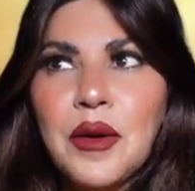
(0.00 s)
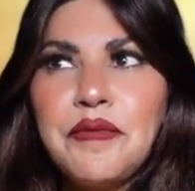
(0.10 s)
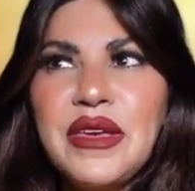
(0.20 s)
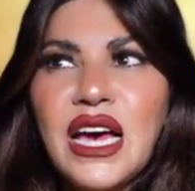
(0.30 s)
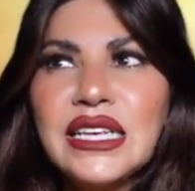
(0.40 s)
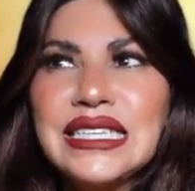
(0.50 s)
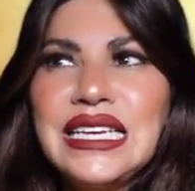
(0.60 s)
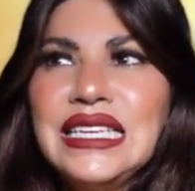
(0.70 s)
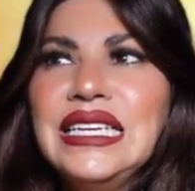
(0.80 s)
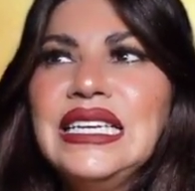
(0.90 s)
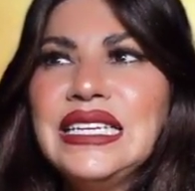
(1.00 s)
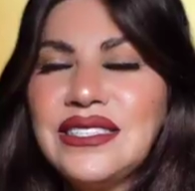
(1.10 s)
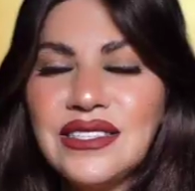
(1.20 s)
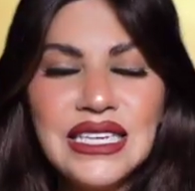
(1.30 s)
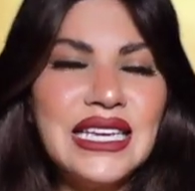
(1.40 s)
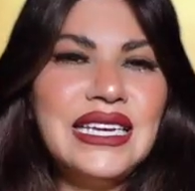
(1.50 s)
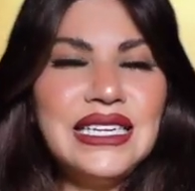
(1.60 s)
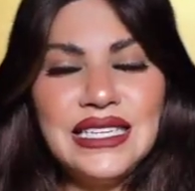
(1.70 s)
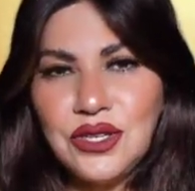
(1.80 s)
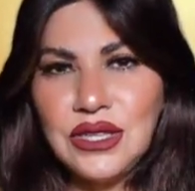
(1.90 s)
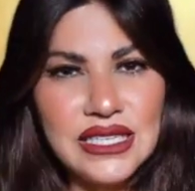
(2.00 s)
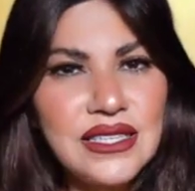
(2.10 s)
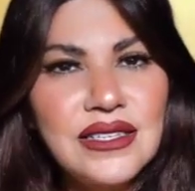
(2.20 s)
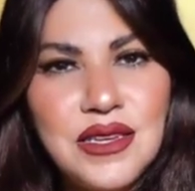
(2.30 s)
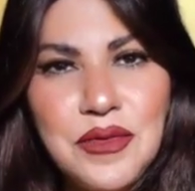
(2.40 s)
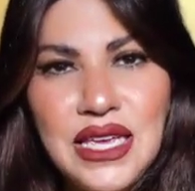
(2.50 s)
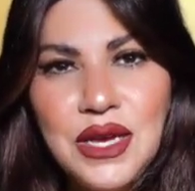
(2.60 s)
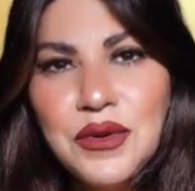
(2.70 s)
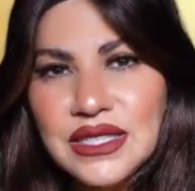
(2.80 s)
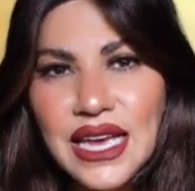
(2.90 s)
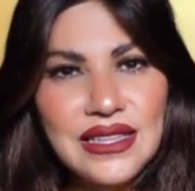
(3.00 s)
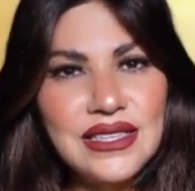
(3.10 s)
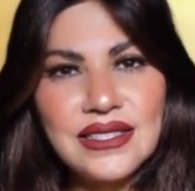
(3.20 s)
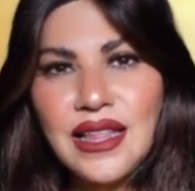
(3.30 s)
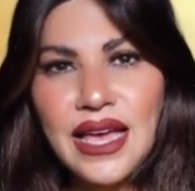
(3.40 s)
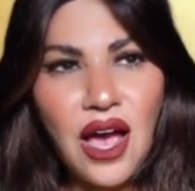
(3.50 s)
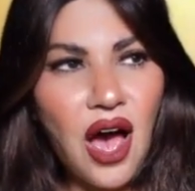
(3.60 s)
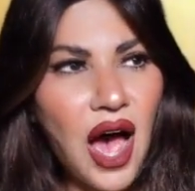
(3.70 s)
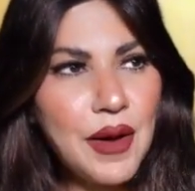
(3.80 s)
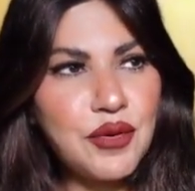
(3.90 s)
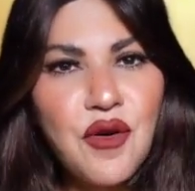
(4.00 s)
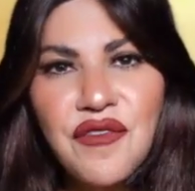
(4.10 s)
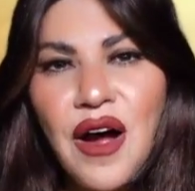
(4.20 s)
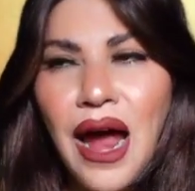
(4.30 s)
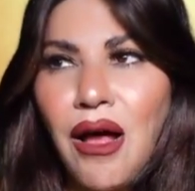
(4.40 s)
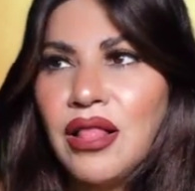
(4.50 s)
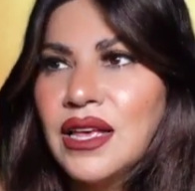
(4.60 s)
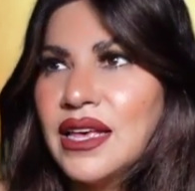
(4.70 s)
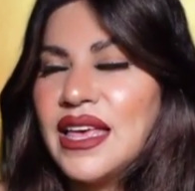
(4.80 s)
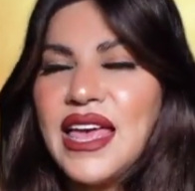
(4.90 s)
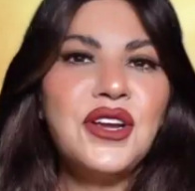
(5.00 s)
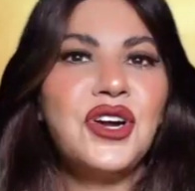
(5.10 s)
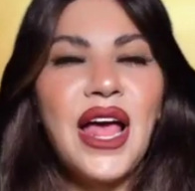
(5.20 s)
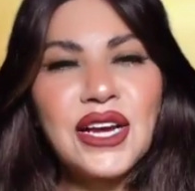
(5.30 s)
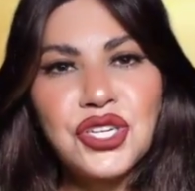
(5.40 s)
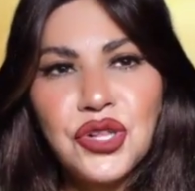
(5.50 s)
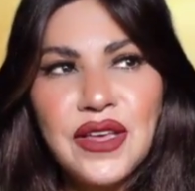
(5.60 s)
because he didn't need to, he didn't need to listen to me. He was like this like high profile international